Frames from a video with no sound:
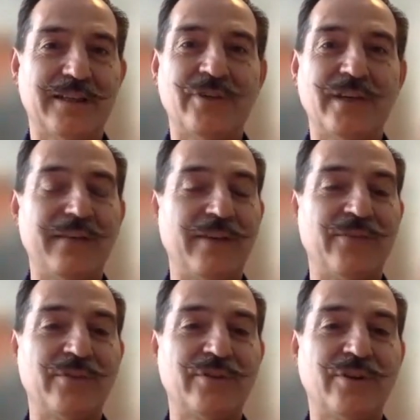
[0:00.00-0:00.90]

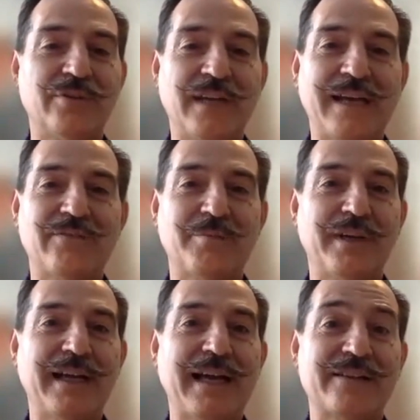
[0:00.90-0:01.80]
If you don't have a
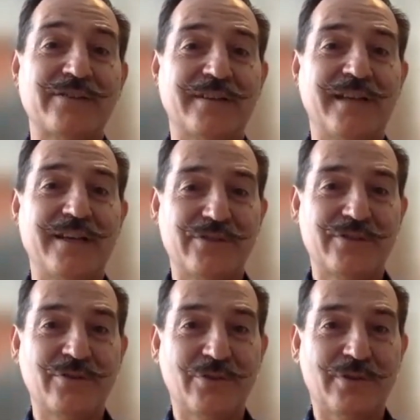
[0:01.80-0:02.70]
big ass
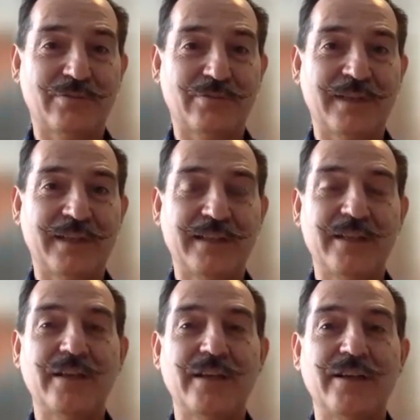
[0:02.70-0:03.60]
audacious goal, right,
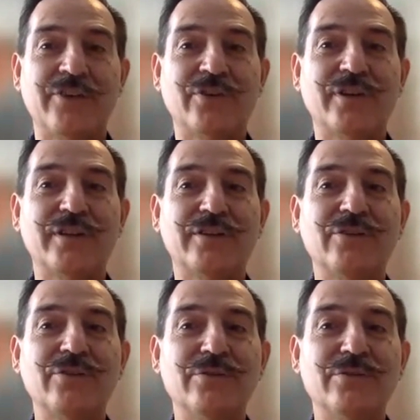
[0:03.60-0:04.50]
you're going to
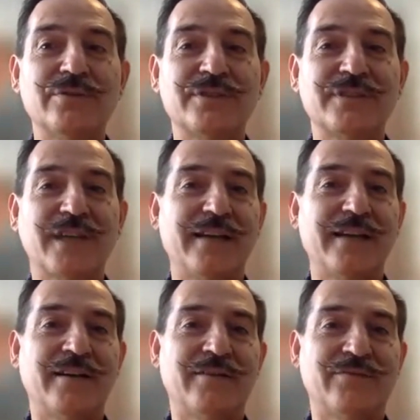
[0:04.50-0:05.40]
lose sight
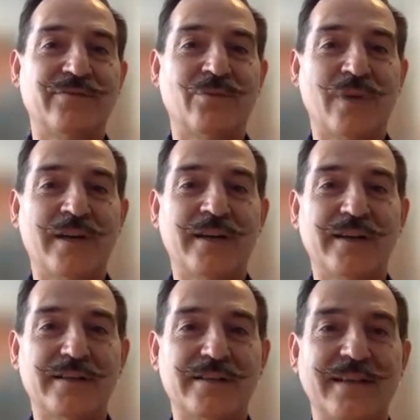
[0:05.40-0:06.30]
of what it
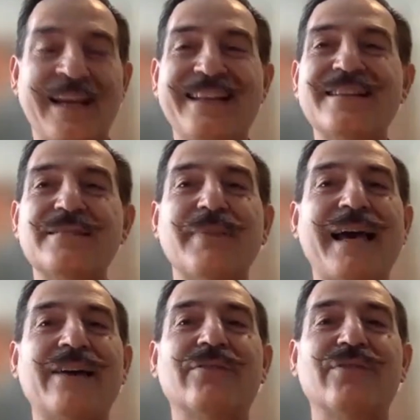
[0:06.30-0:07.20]
is. And it doesn't
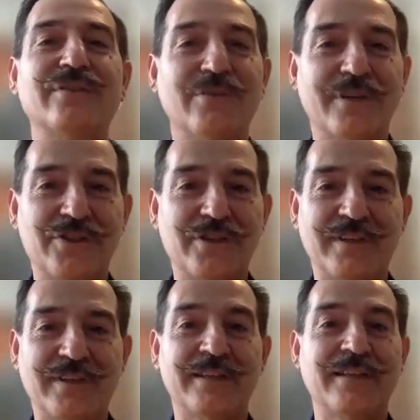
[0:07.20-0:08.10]
matter if you don't
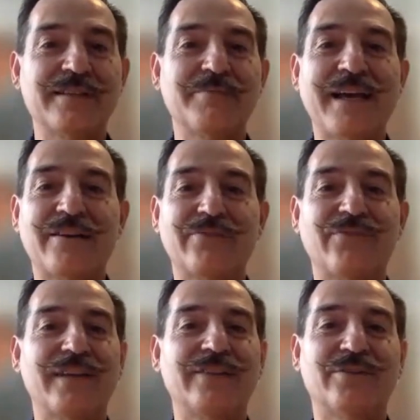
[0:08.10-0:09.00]
achieve it. It doesn't matter
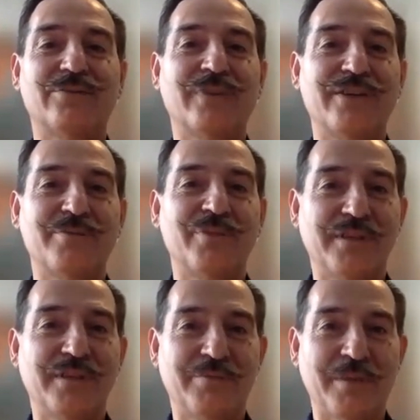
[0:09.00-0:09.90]
if I don't reach 1
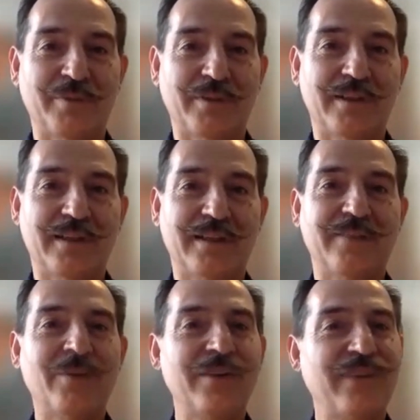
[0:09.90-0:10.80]
billion people.
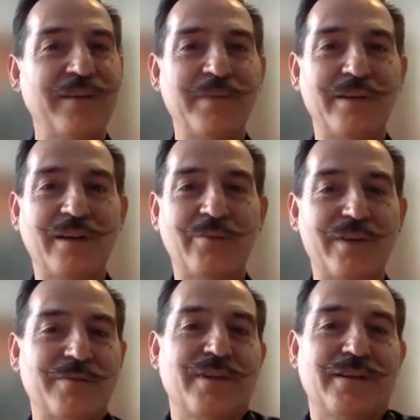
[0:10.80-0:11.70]
What if I
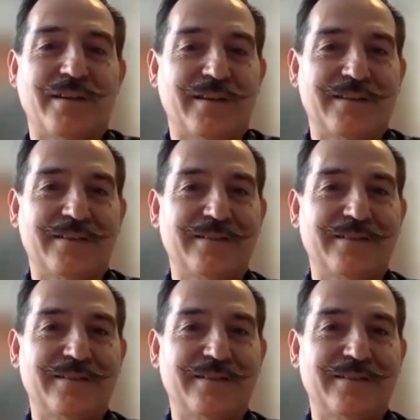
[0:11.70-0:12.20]
reach 1 million?